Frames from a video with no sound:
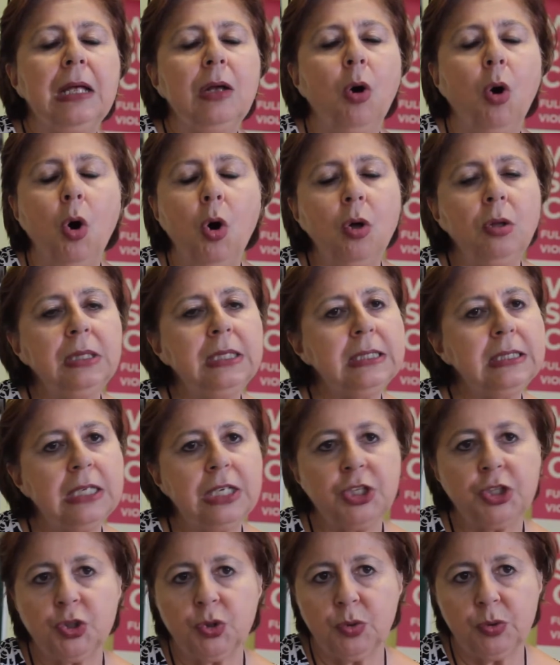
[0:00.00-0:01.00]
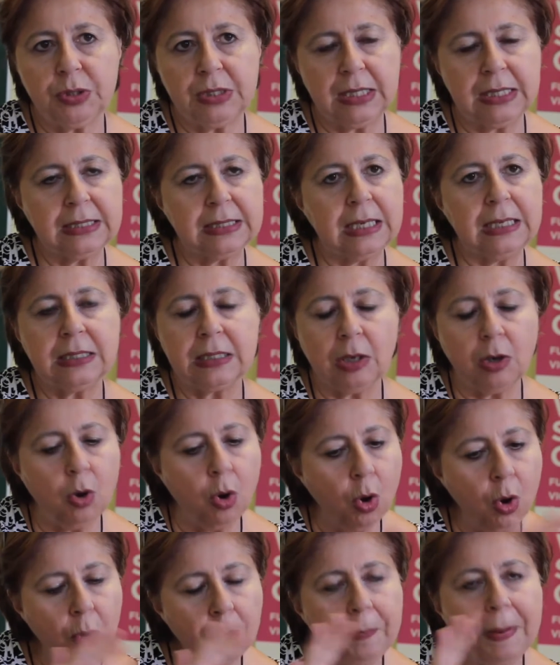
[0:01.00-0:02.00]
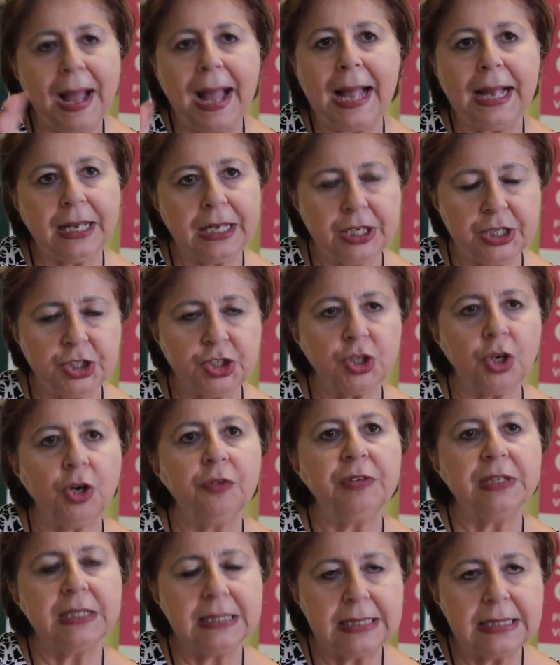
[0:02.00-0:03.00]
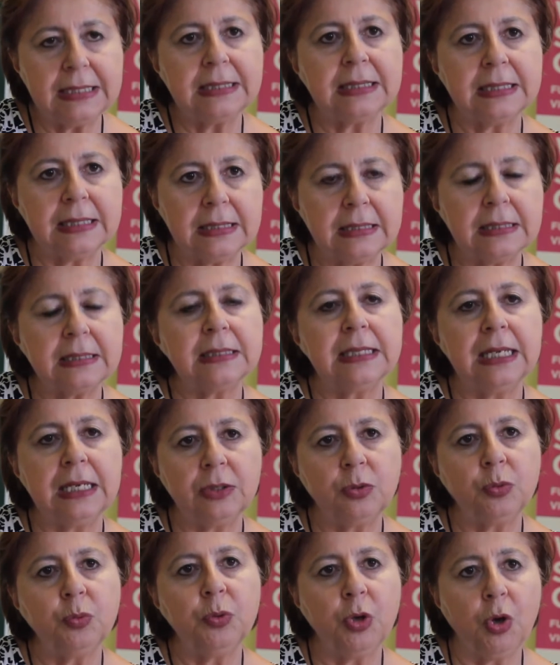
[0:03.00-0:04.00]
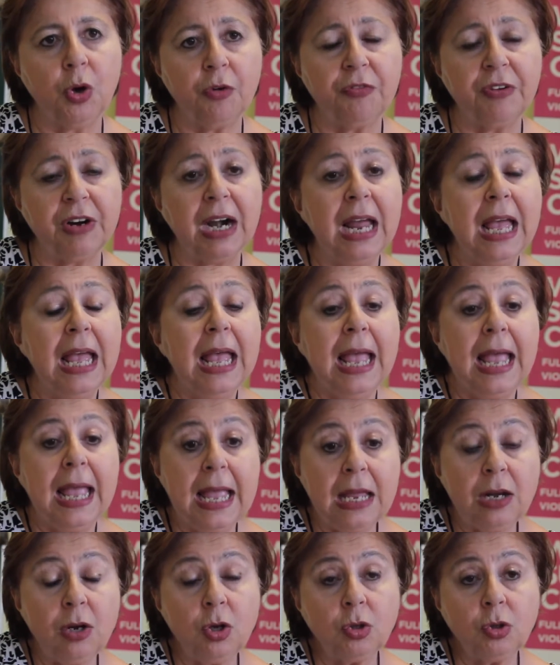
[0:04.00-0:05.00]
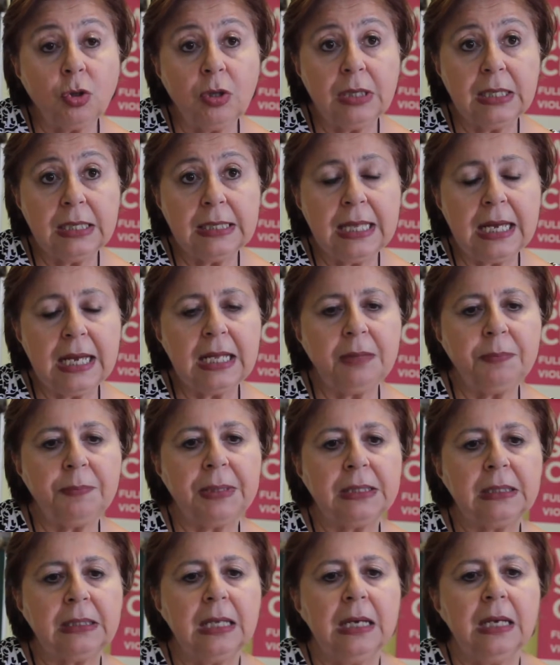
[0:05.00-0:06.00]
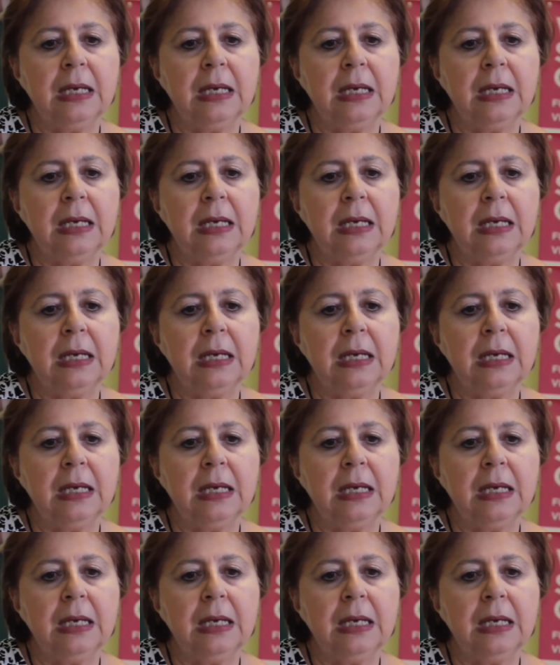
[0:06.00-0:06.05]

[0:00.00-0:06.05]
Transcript: All these issues, it's a whole package of assistance that we offer. And not only that, but